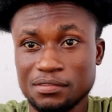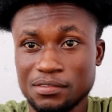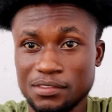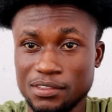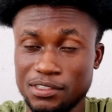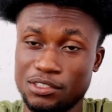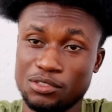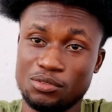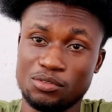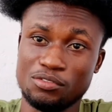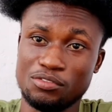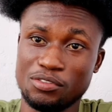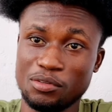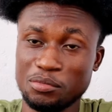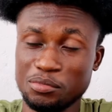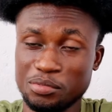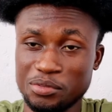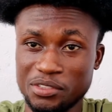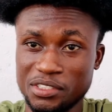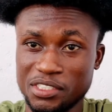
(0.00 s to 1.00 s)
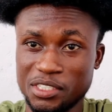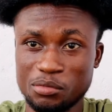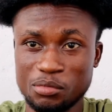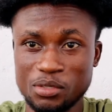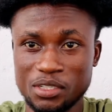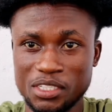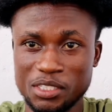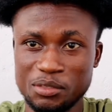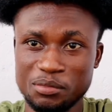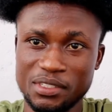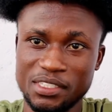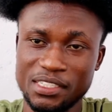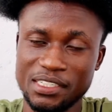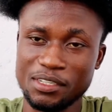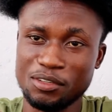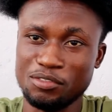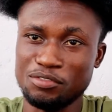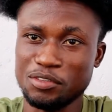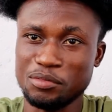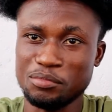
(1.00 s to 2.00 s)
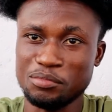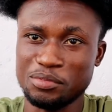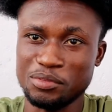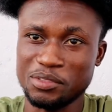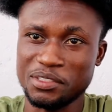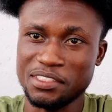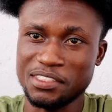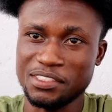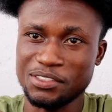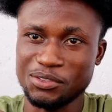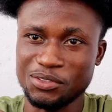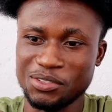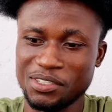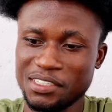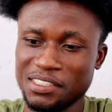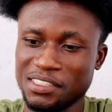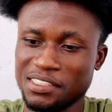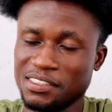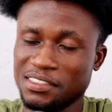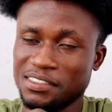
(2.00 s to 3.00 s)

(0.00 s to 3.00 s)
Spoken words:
Into no friend Prince, you be a new media friend Prince. Okay.